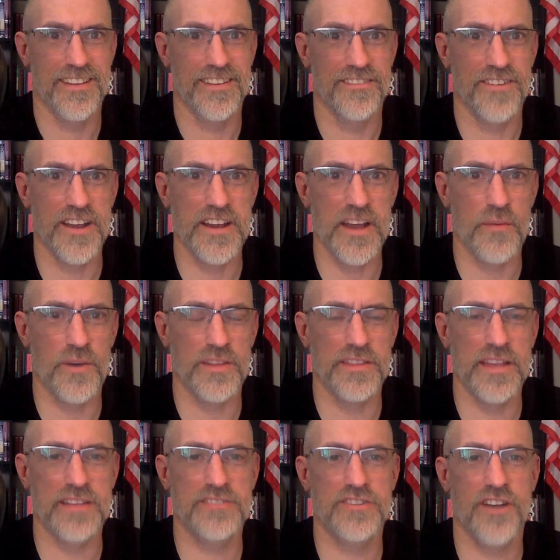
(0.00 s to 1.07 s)
Find out what
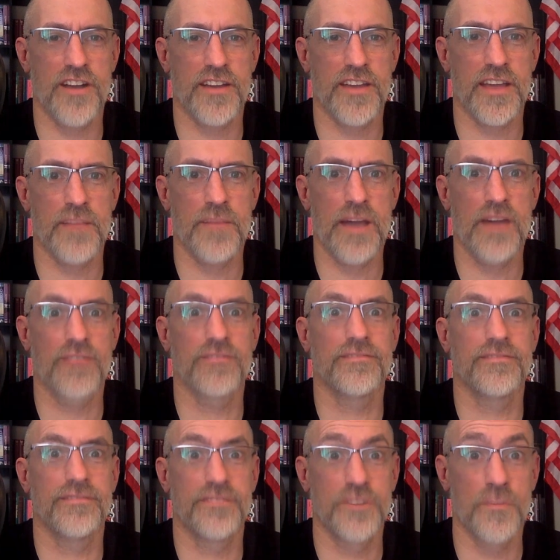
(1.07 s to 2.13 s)
that's talking about
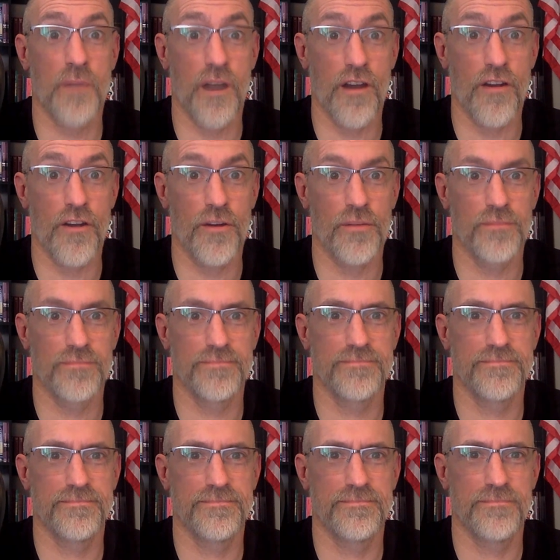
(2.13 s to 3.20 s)
tomorrow.
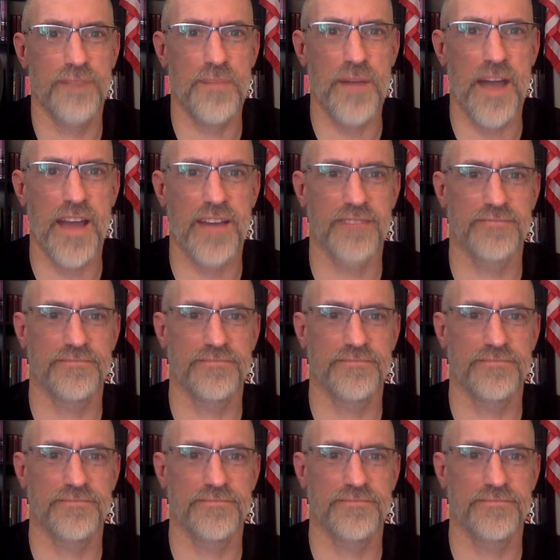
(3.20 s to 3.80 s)
Bye-bye.